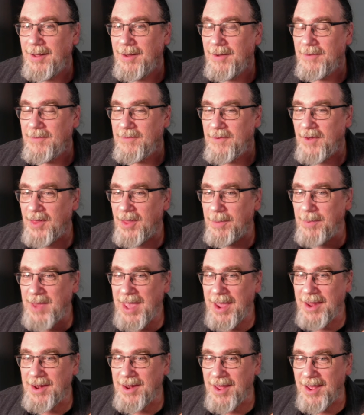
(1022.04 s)
Philip
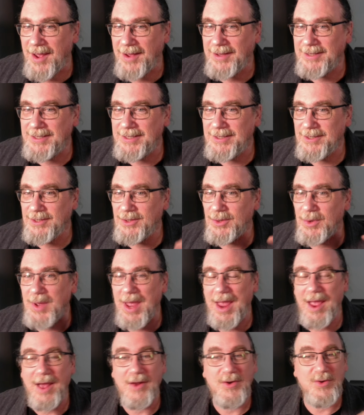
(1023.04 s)
K. Dick's Do
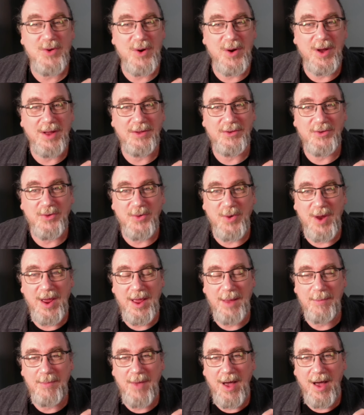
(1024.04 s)
Androids
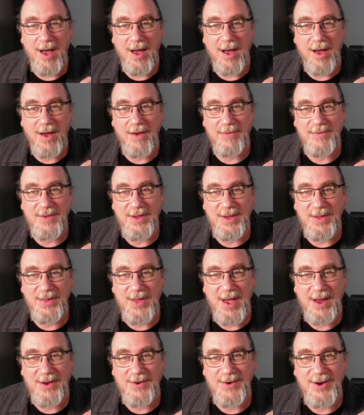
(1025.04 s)
Dream of
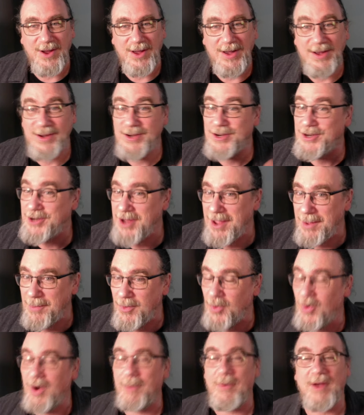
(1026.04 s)
Electric
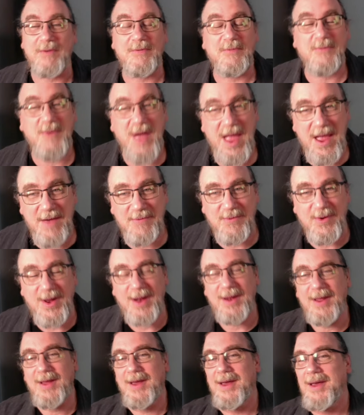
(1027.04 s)
Sheep? One of my
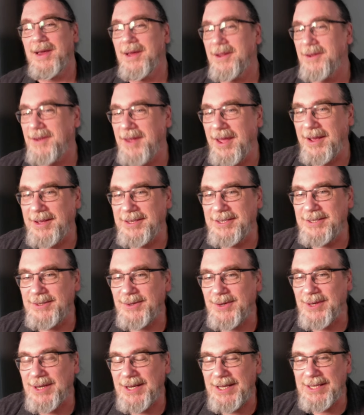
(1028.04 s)
favorite Dick
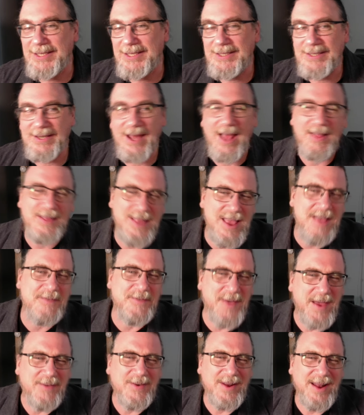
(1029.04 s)
stories. Not the
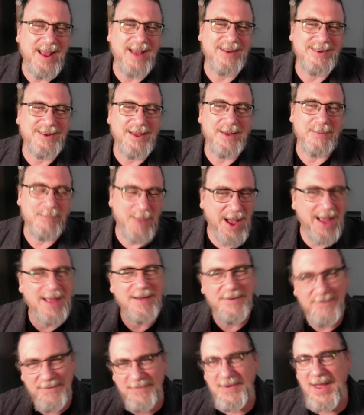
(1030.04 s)
favorite, actually,
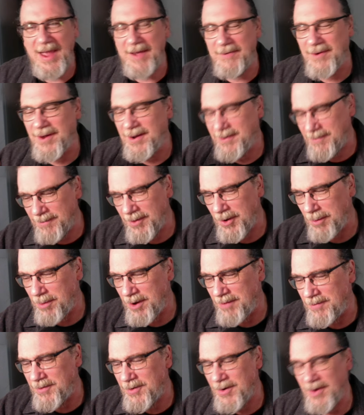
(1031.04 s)
my favorite. A little bit
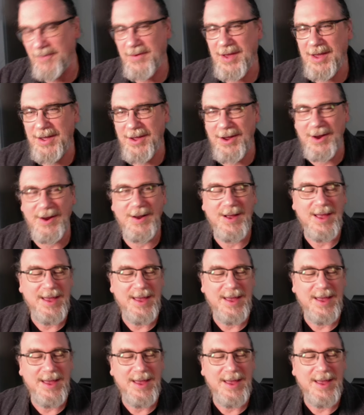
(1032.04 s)
of trivia here.